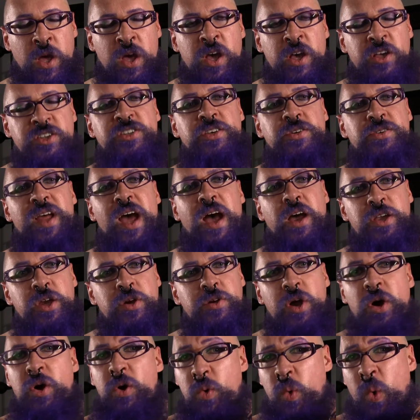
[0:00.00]
So now you
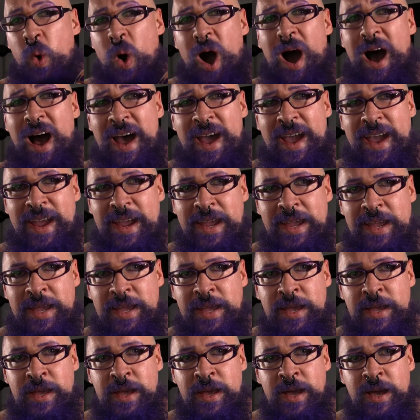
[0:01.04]
know why
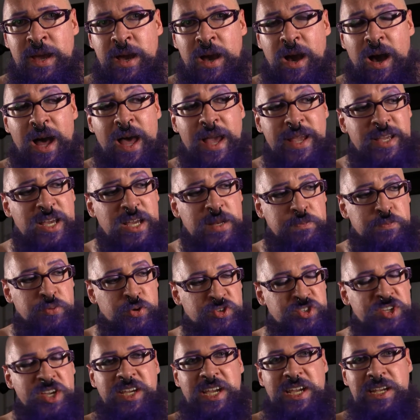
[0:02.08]
I get
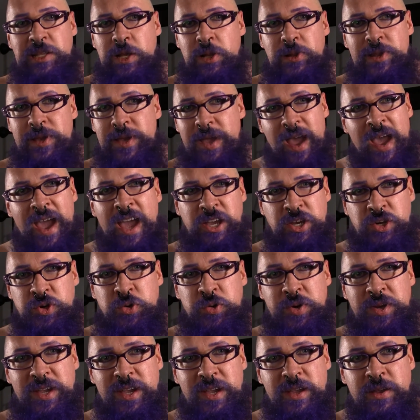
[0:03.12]
particularly
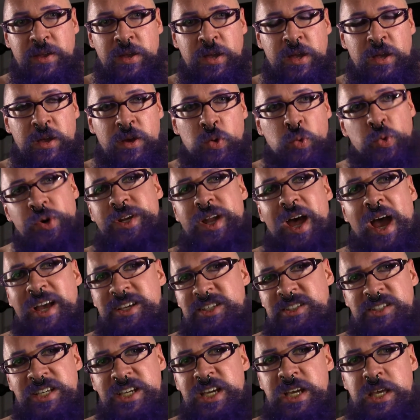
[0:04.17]
angry when I
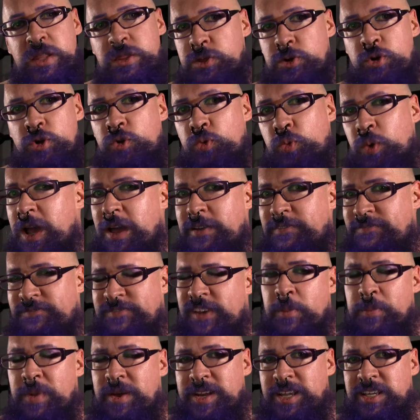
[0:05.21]
see third wave
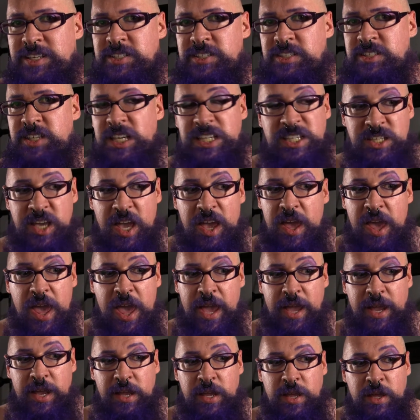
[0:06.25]
feminists
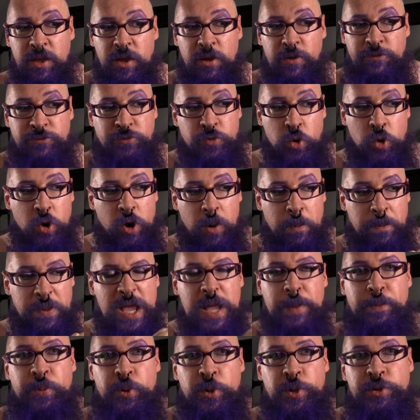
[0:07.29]
saying for
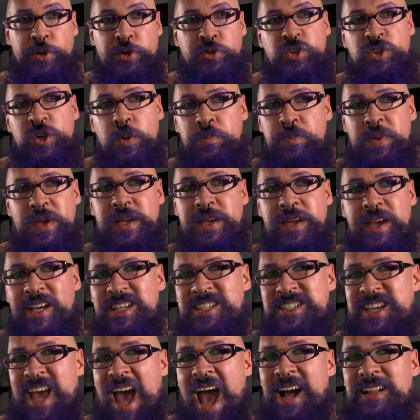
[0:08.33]
people to be
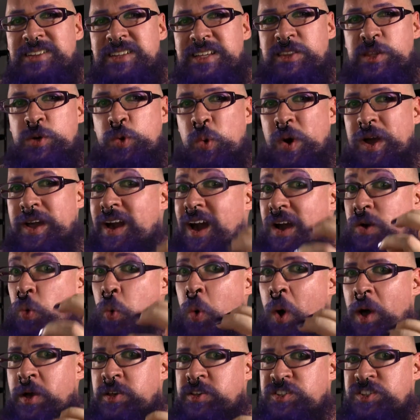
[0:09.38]
exactly the way I
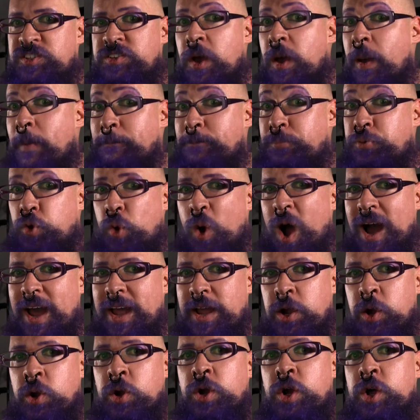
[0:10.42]
was
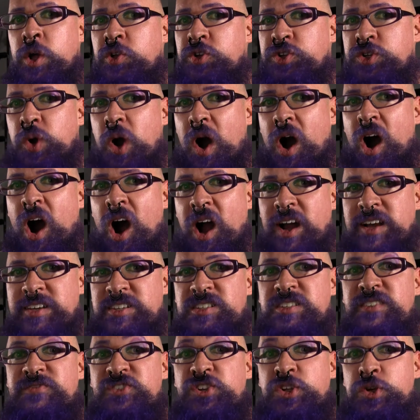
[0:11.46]
prior to
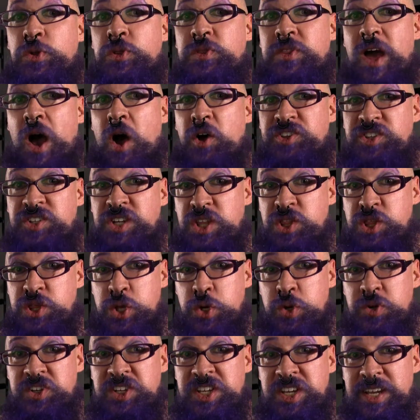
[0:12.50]
August of
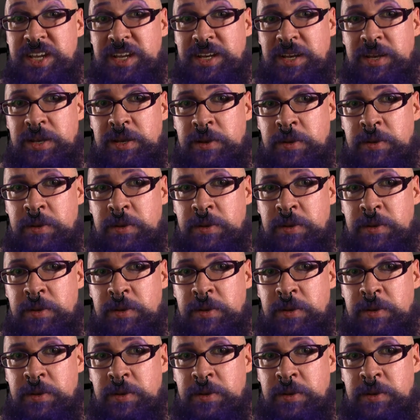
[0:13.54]
2013.